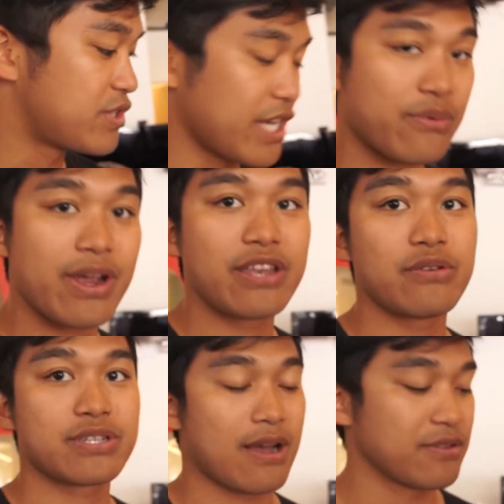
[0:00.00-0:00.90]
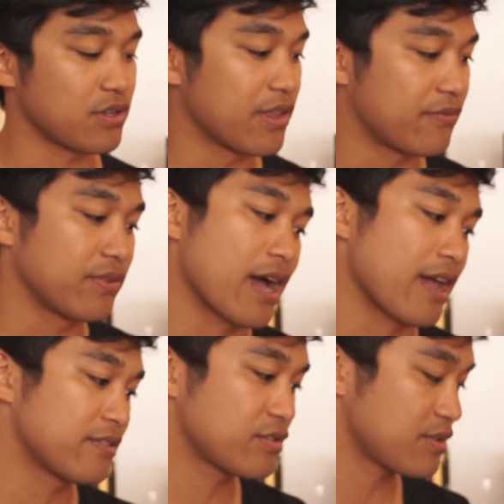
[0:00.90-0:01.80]
generate new sounds on the fly.
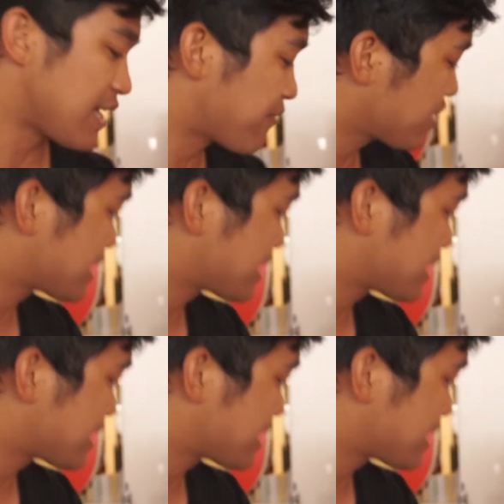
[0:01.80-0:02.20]
So say for